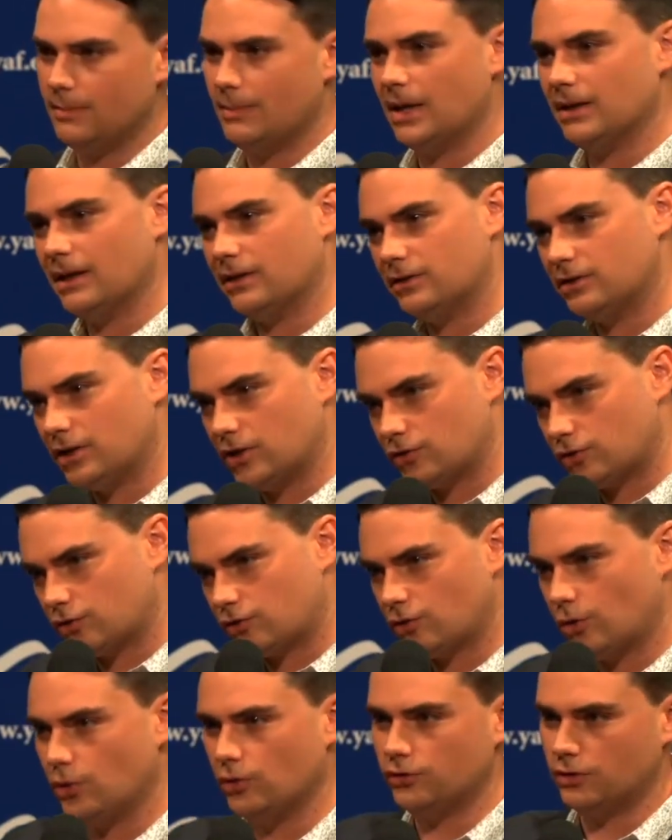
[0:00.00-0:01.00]
Am I allowed to touch your
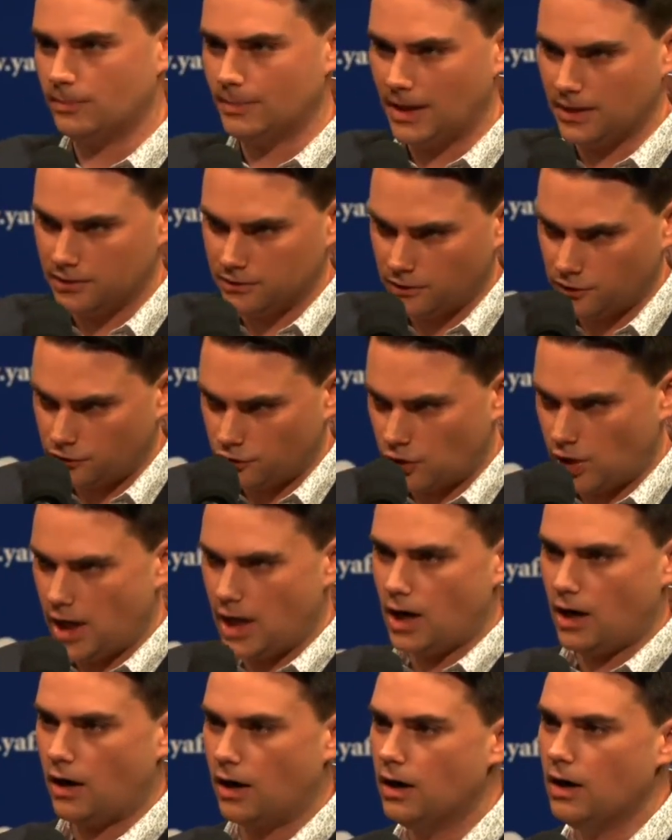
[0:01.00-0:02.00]
shoulder? Am I allowed to touch your
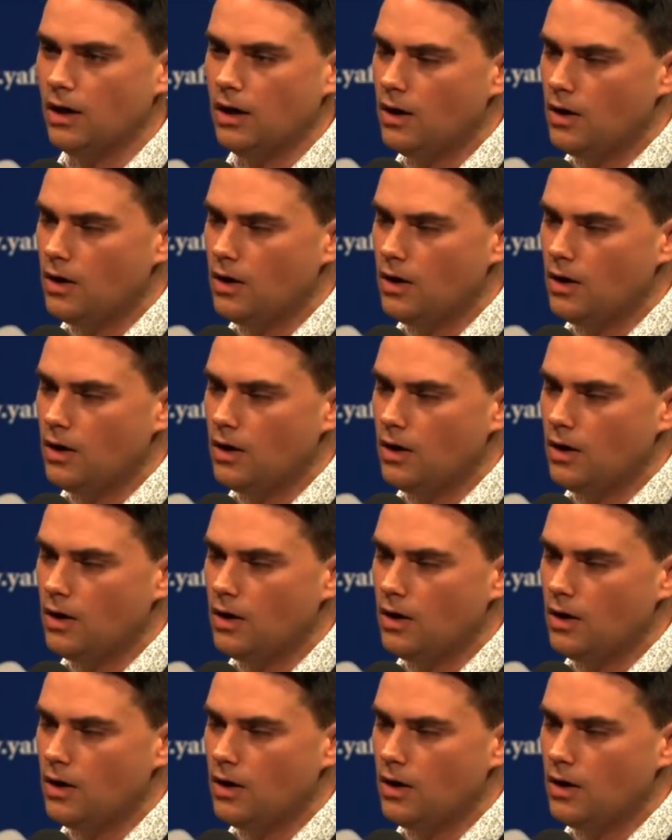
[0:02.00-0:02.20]
hair?